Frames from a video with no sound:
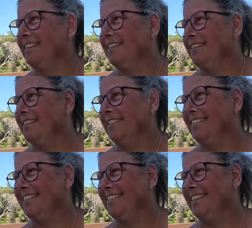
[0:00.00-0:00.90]

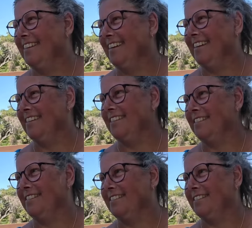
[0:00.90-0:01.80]

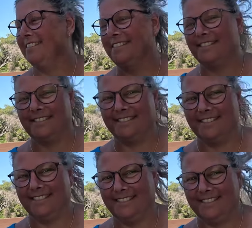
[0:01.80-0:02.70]

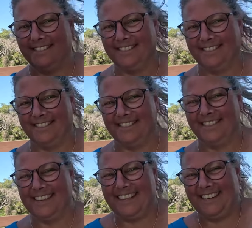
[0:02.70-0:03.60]

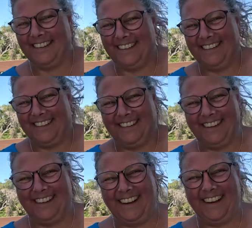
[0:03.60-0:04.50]

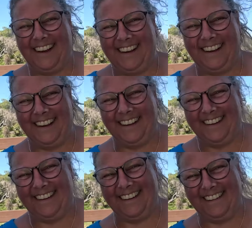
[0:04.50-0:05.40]

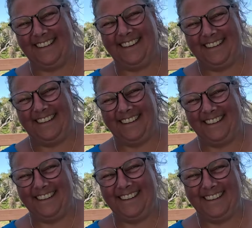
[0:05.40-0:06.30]

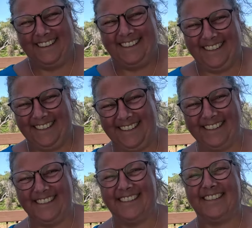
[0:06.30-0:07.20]

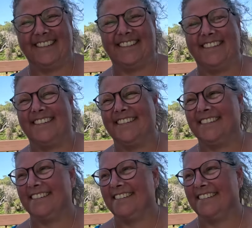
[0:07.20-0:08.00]
No words are spoken by the person on screen.